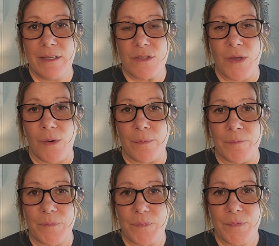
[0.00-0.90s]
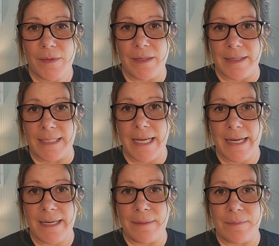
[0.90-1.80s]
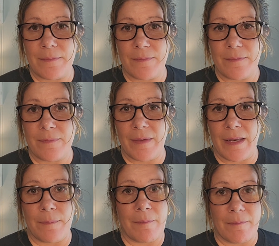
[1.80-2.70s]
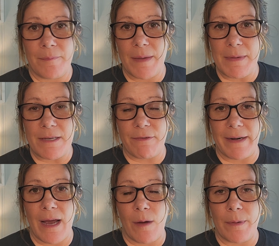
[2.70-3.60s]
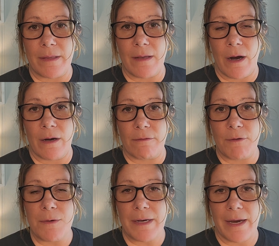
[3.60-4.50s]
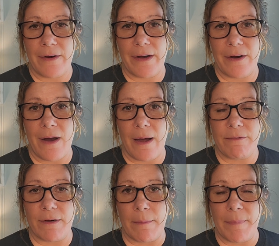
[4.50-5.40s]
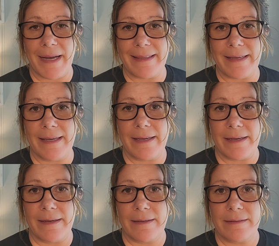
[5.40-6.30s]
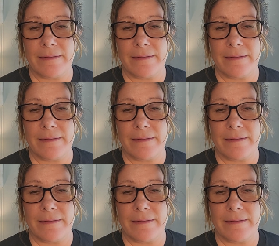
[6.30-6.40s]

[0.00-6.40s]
So at the time, and it might be different now, but our phone carrier offered a by the gig,